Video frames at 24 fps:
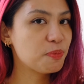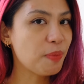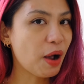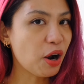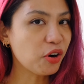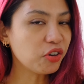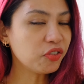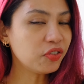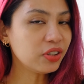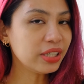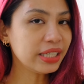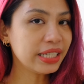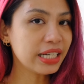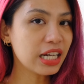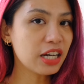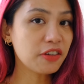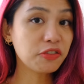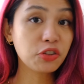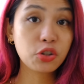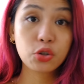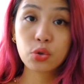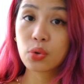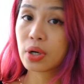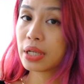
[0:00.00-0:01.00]
powerful
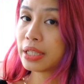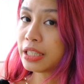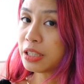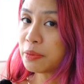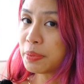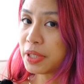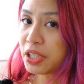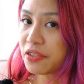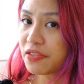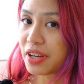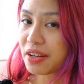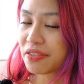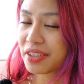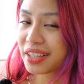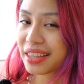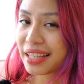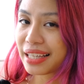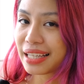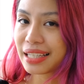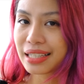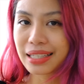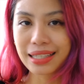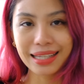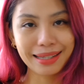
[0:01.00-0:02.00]
enough to do a little bit of
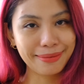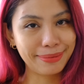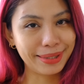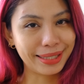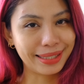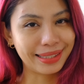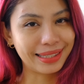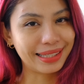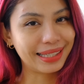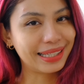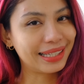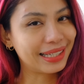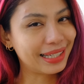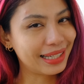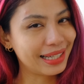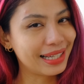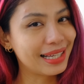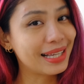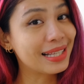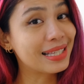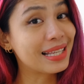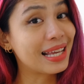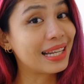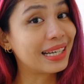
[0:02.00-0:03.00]
everything. I mean, it
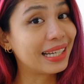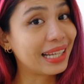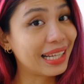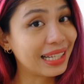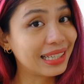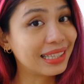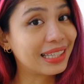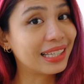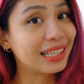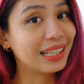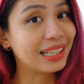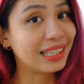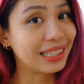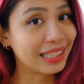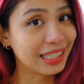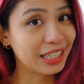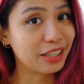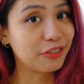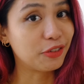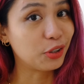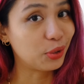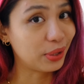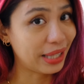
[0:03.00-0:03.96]
is an Intel Evo